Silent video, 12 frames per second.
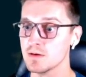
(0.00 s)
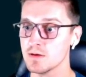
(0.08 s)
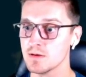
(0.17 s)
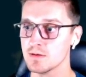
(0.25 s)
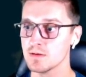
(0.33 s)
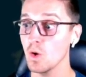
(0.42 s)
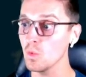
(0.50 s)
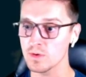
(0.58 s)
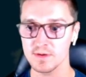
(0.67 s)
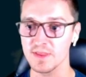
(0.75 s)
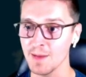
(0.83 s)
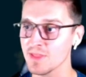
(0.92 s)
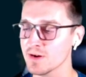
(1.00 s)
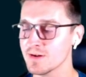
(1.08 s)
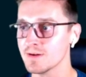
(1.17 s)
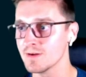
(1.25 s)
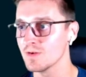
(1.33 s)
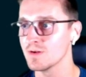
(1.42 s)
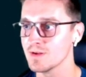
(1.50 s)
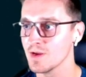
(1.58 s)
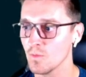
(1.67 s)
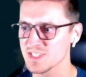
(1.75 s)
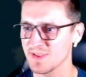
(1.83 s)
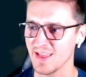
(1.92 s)
A Psychic from Metagross brings it to
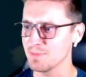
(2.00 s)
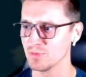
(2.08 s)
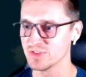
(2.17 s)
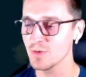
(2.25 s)
low health,